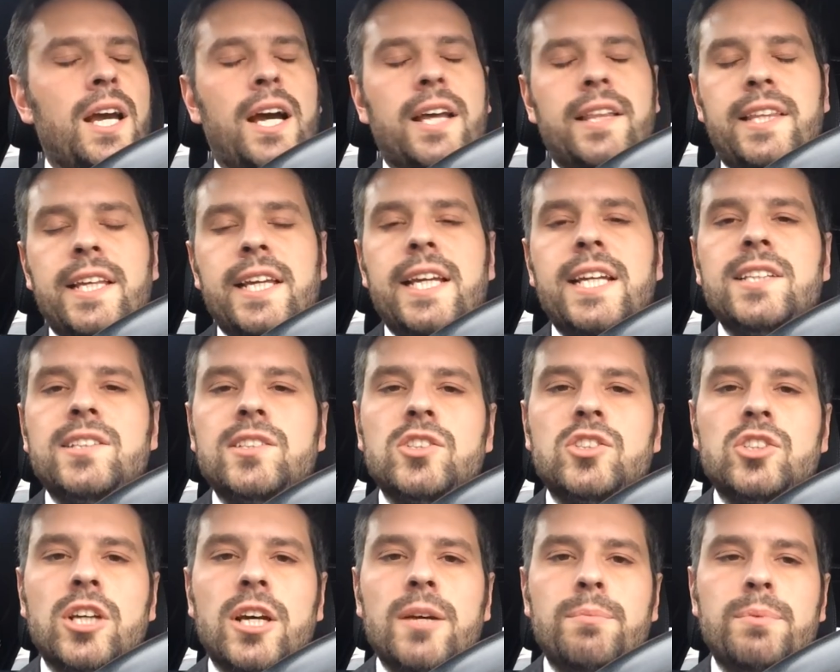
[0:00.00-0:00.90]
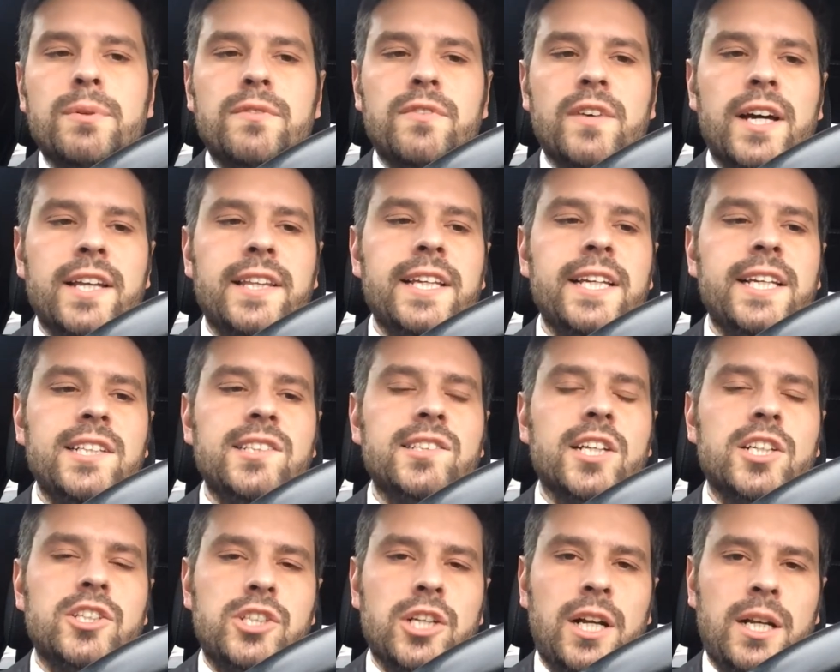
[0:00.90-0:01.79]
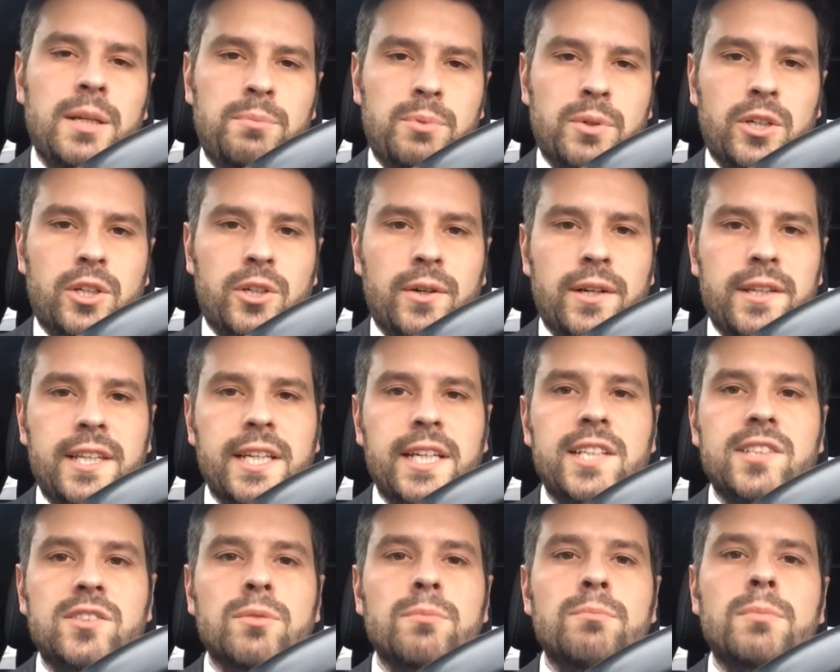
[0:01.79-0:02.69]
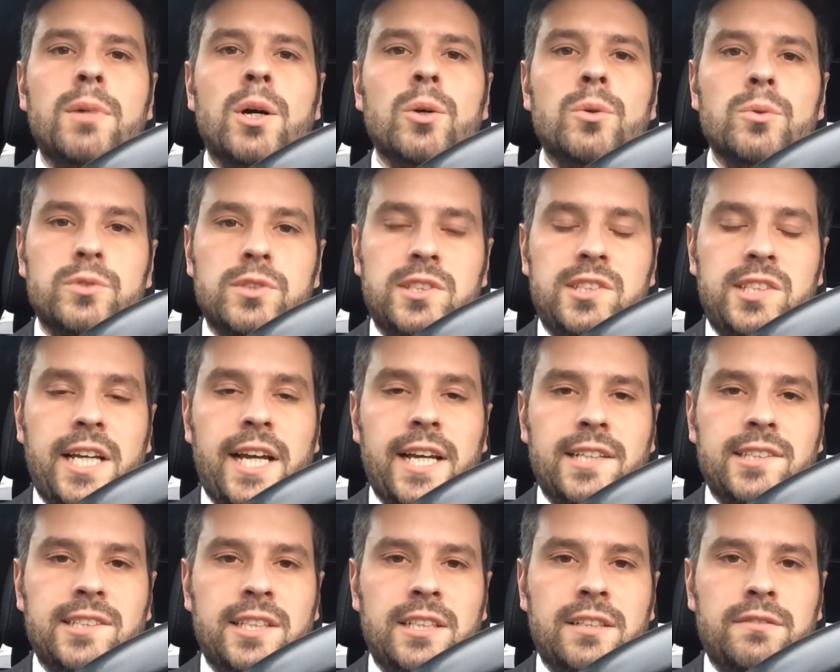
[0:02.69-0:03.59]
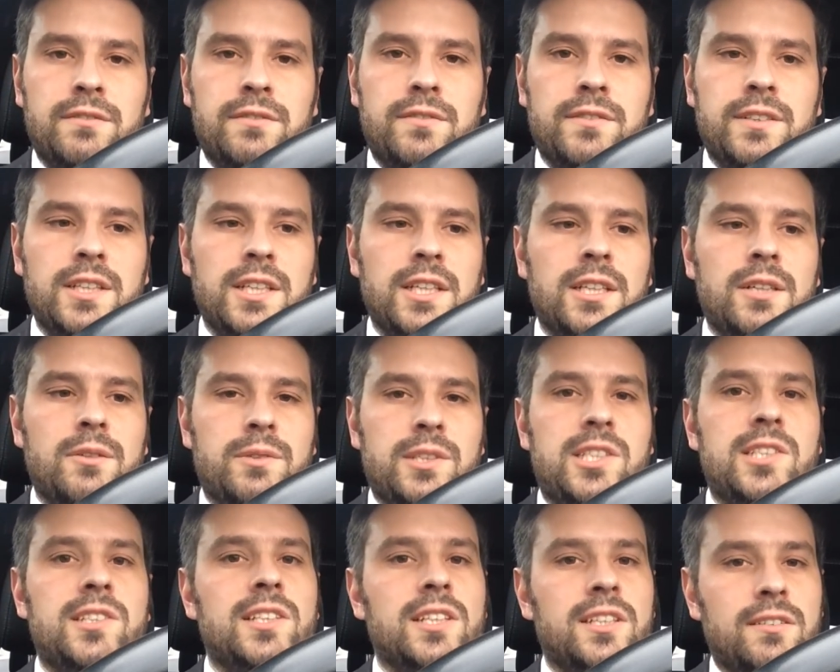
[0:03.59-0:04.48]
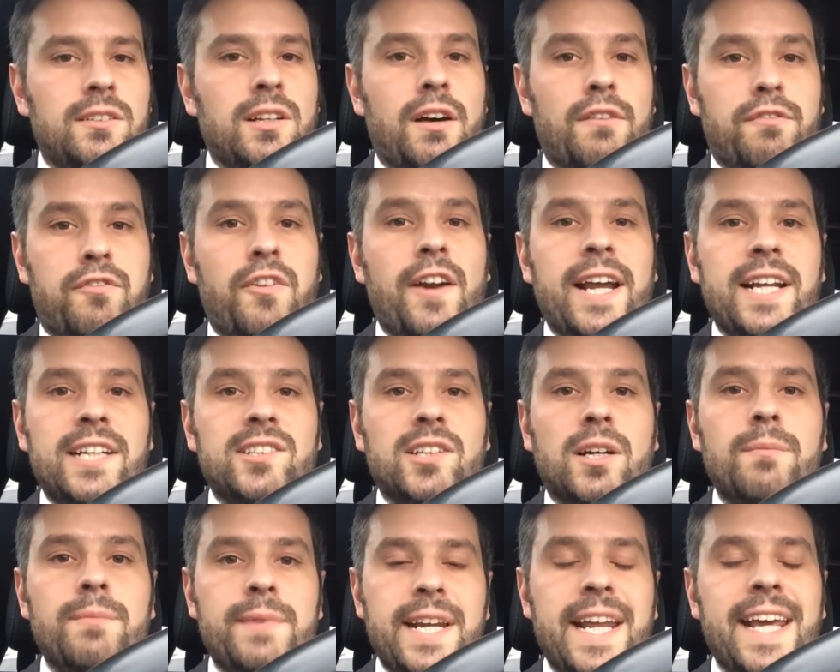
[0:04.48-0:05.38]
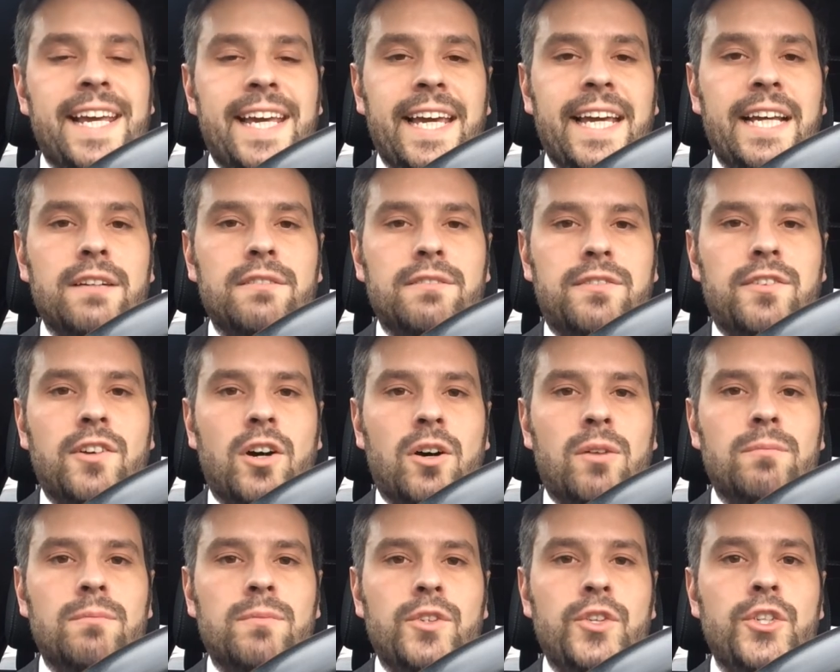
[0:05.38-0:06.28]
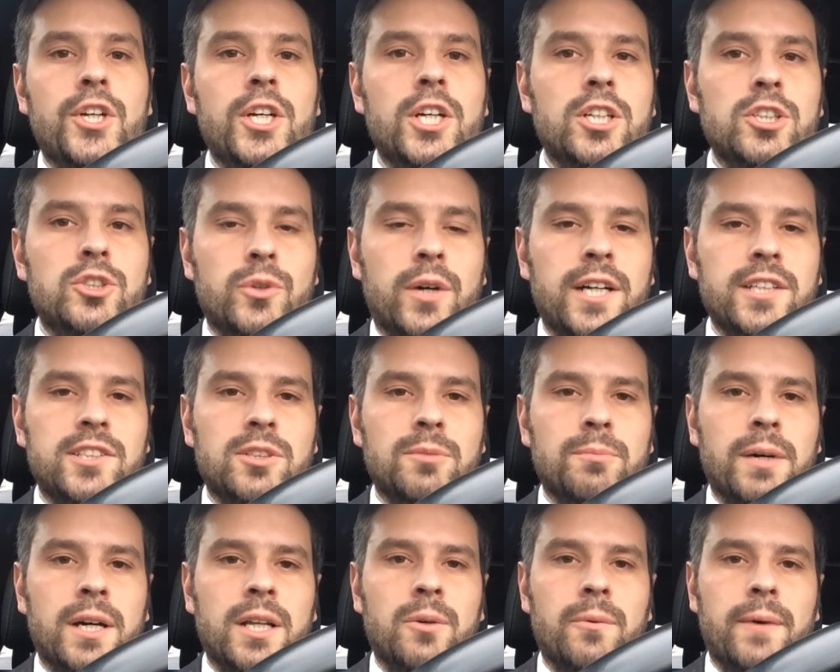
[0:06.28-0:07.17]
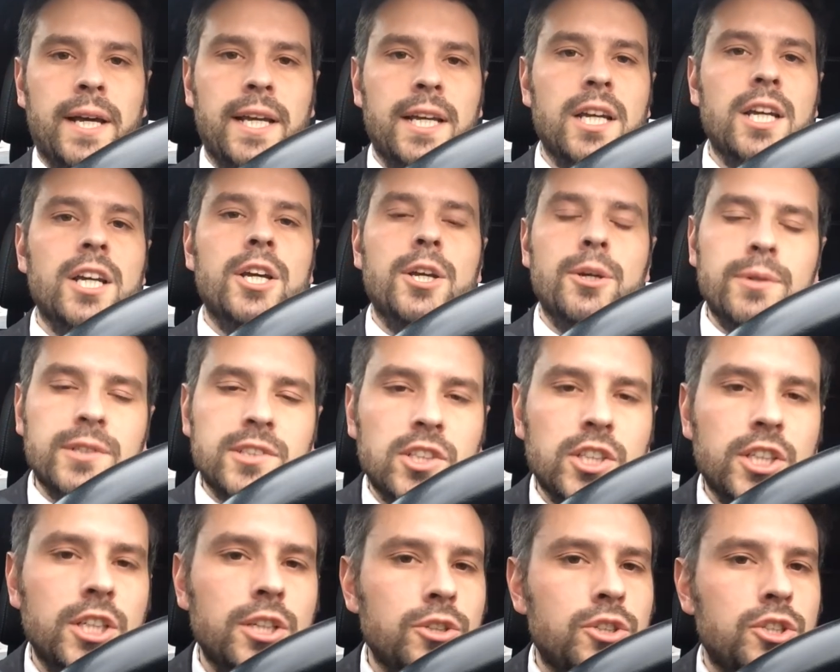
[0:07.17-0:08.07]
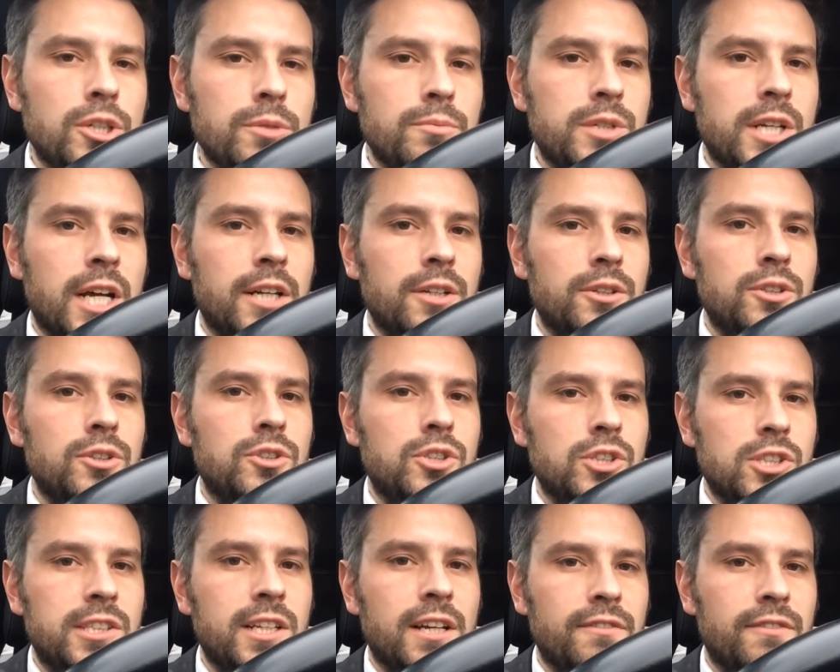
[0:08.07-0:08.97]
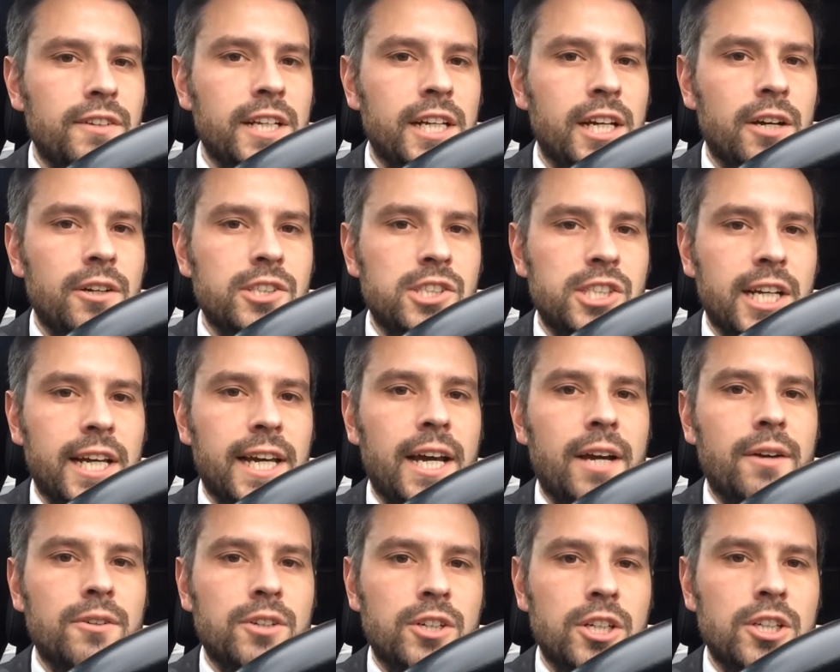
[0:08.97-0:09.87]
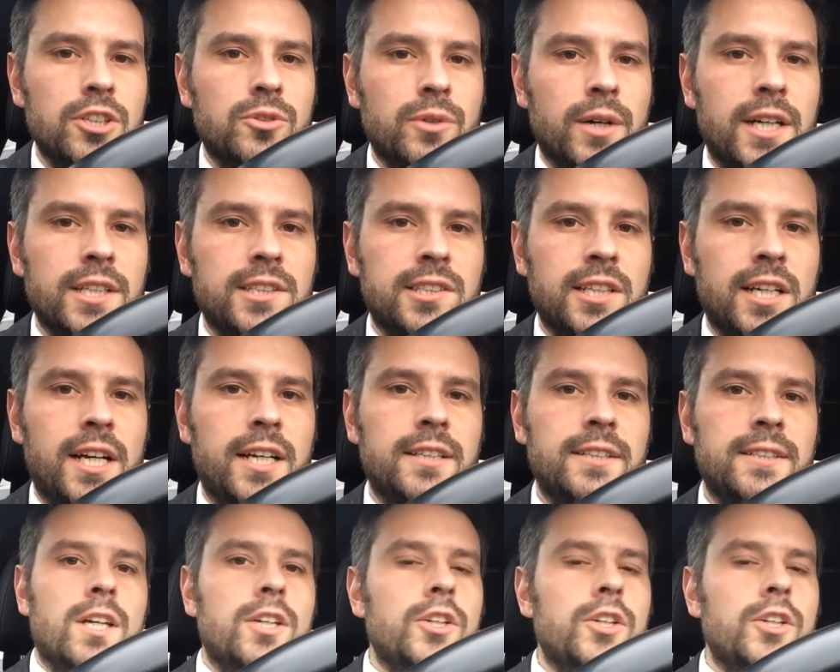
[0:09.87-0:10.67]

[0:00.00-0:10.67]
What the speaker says: think he's like Charlie Brooker. I think he's a moral detective, which is a phrase I'm nicking from Nerdwriter, by the way, who is a YouTube channel you should definitely go and check out, Nerdwriter.